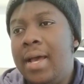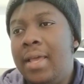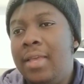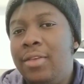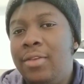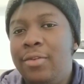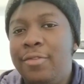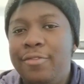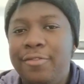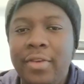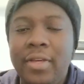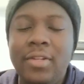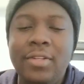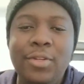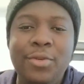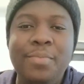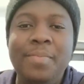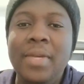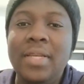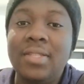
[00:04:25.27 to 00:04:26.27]
you feel
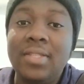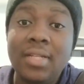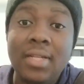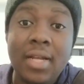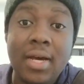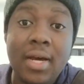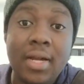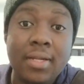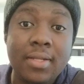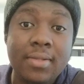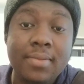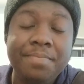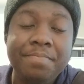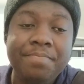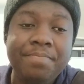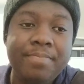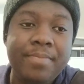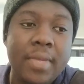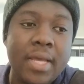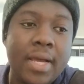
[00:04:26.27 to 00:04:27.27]
you missed a lot.
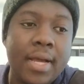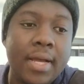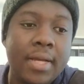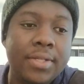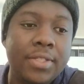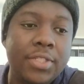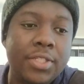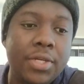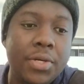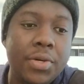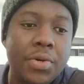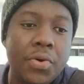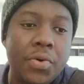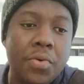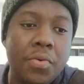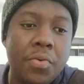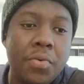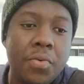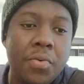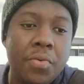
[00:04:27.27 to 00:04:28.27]

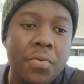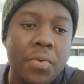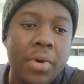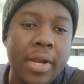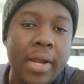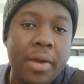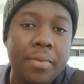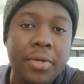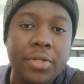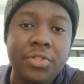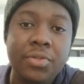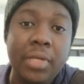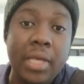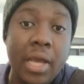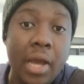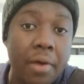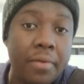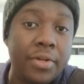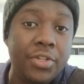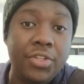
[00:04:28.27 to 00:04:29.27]
So what I want to
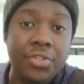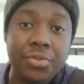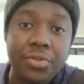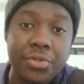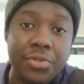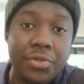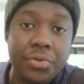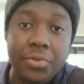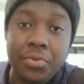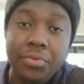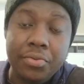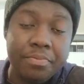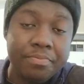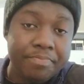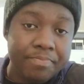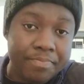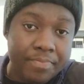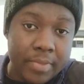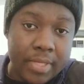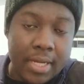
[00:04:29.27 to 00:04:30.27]
encourage you to do
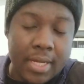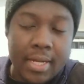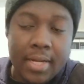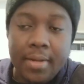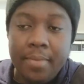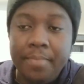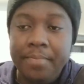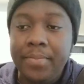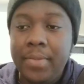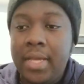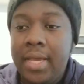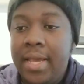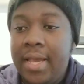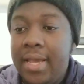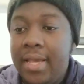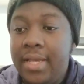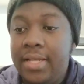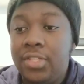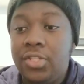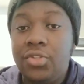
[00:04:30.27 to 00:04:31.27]

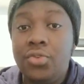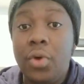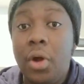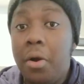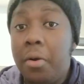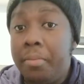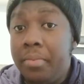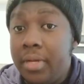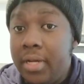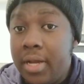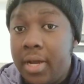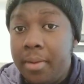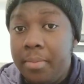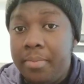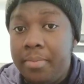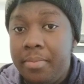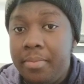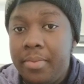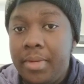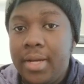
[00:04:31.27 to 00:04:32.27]
is to open up.
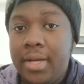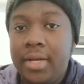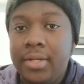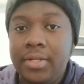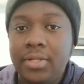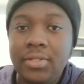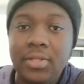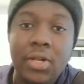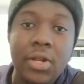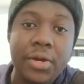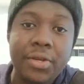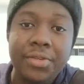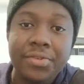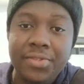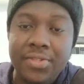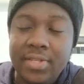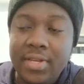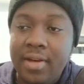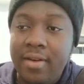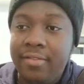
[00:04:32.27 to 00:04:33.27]
Don't lock
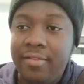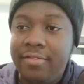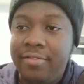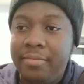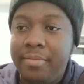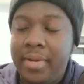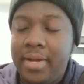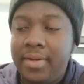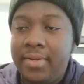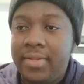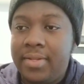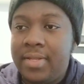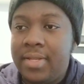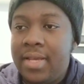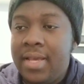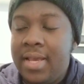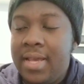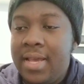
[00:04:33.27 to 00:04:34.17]
yourself, but